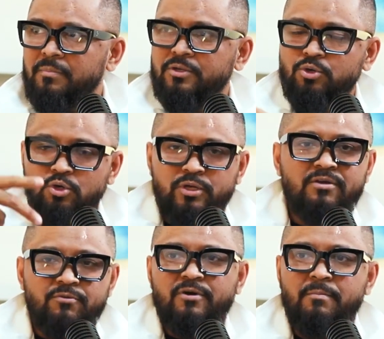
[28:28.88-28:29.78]
but you're looking
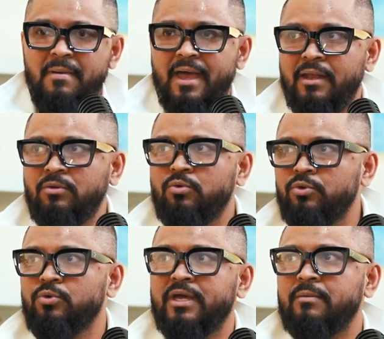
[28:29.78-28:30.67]
for a man who
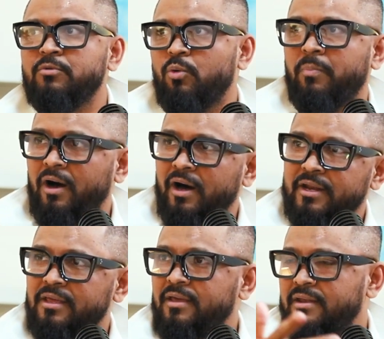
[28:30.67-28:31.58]
you can go
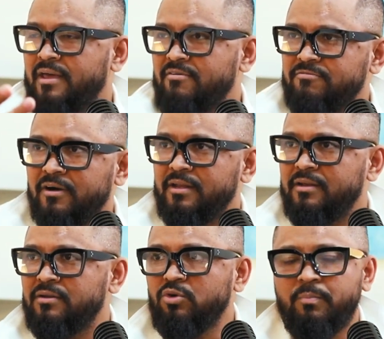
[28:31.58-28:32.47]
party and have fun
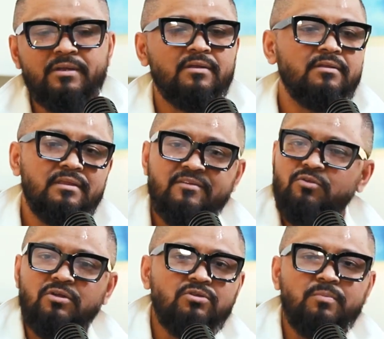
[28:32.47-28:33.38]
and no, but that's
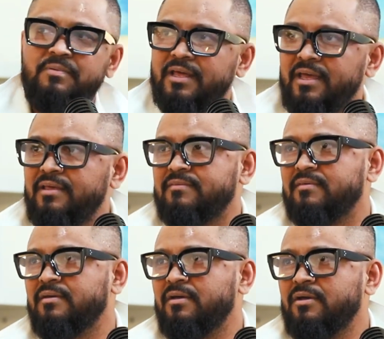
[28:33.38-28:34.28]
not your place.
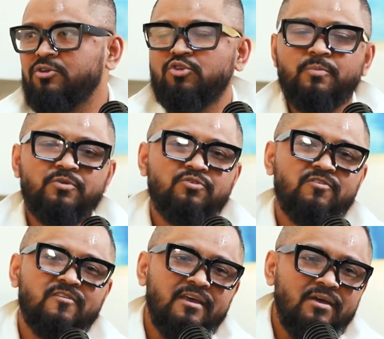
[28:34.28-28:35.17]
You're supposed to
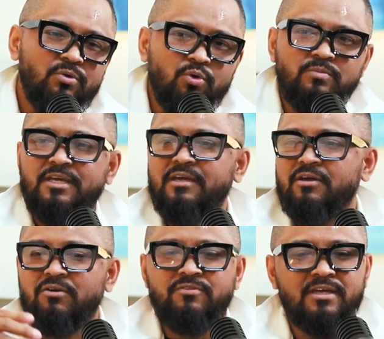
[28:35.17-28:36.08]
stay at home, take
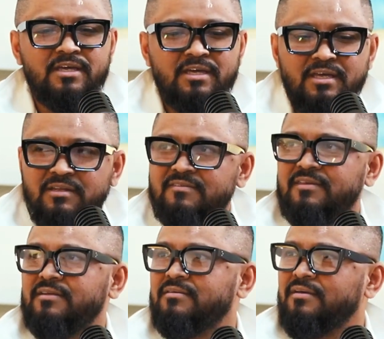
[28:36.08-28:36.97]
care of the kids
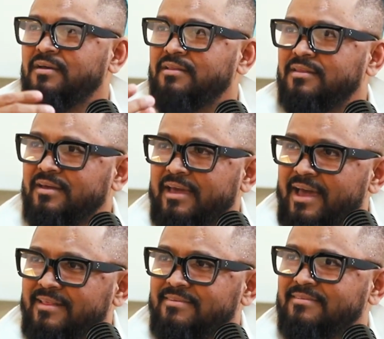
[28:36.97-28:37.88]
and the
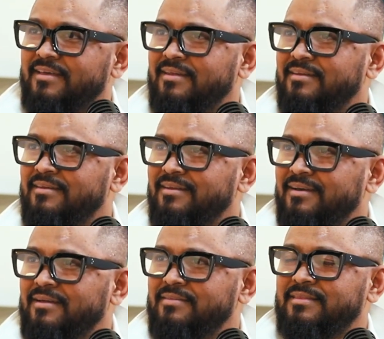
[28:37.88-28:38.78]
cats, and
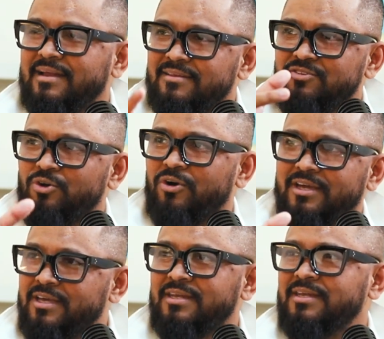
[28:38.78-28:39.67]
that is your
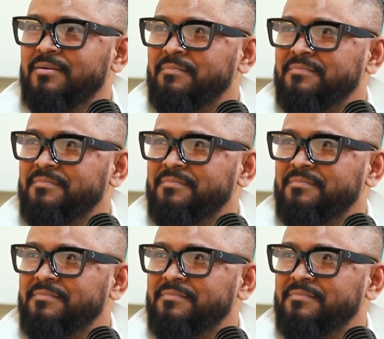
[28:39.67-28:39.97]
kingdom.